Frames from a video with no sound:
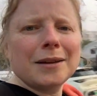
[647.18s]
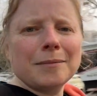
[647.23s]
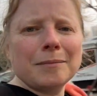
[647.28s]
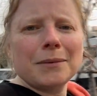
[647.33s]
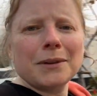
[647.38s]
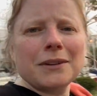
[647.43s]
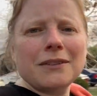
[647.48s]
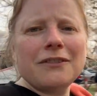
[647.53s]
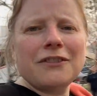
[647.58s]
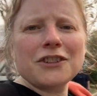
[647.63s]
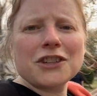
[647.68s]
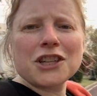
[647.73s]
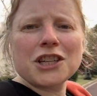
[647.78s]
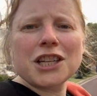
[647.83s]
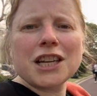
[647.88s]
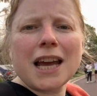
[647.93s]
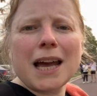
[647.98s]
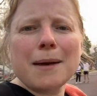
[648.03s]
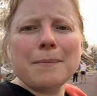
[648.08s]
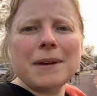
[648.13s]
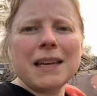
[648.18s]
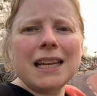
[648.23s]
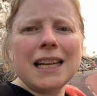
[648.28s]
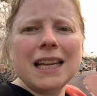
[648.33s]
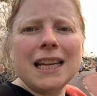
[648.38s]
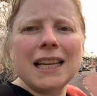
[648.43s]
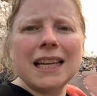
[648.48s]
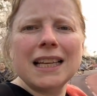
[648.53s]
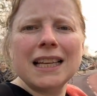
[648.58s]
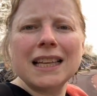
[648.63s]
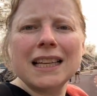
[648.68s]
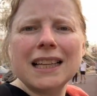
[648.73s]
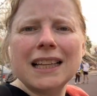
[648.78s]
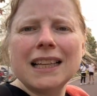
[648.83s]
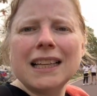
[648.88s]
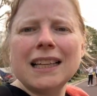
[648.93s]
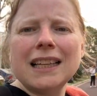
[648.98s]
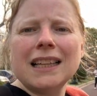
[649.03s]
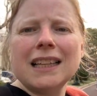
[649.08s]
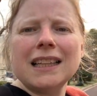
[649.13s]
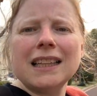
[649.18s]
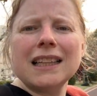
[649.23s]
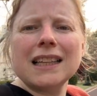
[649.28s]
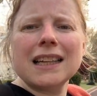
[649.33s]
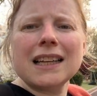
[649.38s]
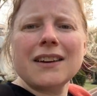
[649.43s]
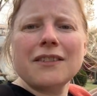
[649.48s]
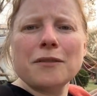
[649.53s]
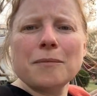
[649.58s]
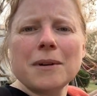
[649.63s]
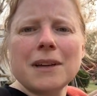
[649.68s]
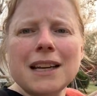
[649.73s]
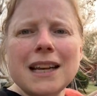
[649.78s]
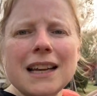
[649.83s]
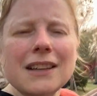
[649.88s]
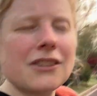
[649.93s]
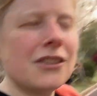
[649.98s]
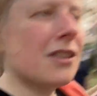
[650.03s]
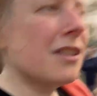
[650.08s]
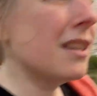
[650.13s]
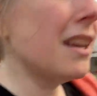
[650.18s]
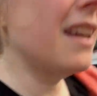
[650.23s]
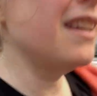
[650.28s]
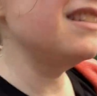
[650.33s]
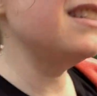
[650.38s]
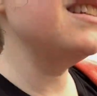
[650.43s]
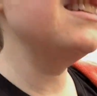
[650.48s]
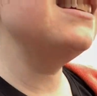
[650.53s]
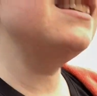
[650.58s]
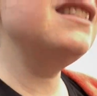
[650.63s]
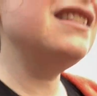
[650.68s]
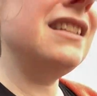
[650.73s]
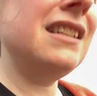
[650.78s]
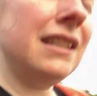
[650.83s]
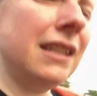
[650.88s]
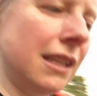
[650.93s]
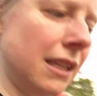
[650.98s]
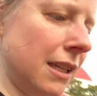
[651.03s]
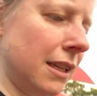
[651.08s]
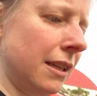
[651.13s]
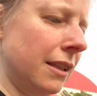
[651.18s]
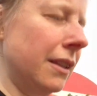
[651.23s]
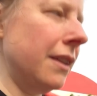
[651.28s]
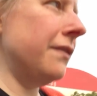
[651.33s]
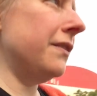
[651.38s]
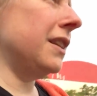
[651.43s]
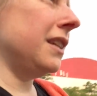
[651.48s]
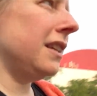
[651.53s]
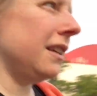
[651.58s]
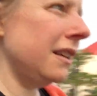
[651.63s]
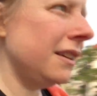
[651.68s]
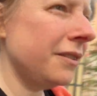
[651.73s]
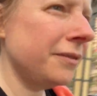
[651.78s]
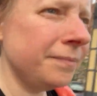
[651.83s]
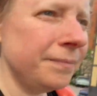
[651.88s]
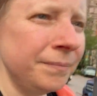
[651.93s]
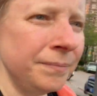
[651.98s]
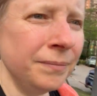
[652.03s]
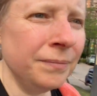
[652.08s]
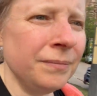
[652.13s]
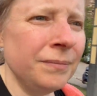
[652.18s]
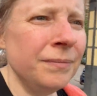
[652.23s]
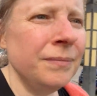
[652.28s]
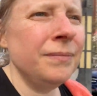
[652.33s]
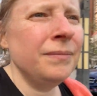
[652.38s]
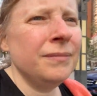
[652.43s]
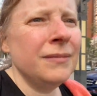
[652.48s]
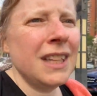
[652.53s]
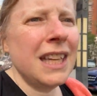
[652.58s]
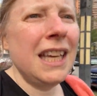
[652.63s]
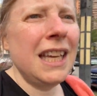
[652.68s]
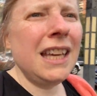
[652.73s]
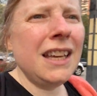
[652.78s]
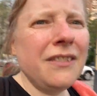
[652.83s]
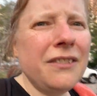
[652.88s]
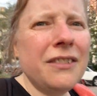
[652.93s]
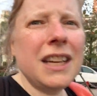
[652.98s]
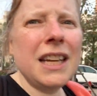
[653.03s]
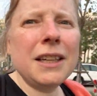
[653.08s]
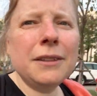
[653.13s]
beautiful Xiamen. Look at everybody exercising on this lovely evening.